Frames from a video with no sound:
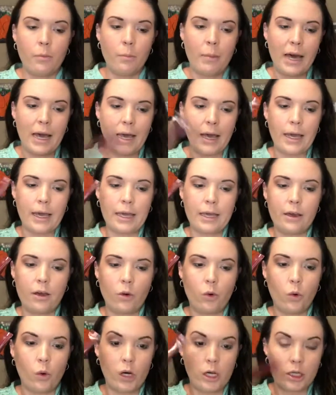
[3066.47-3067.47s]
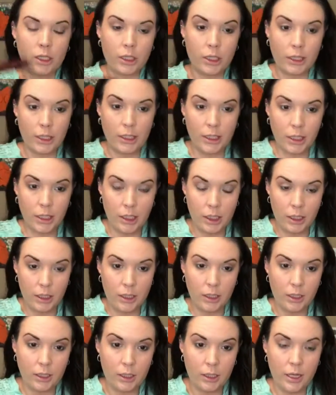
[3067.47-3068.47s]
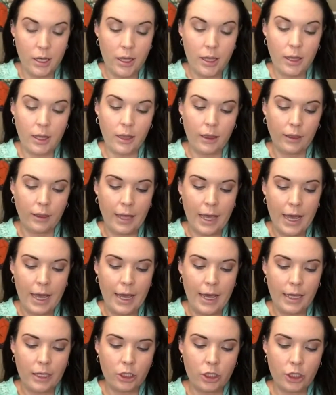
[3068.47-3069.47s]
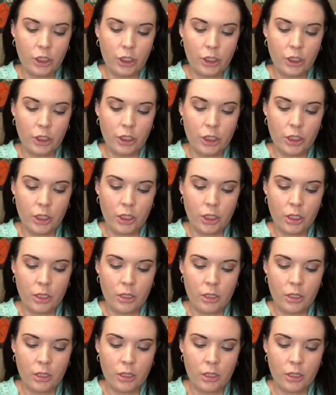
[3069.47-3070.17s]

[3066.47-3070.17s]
my Wander Unlashed.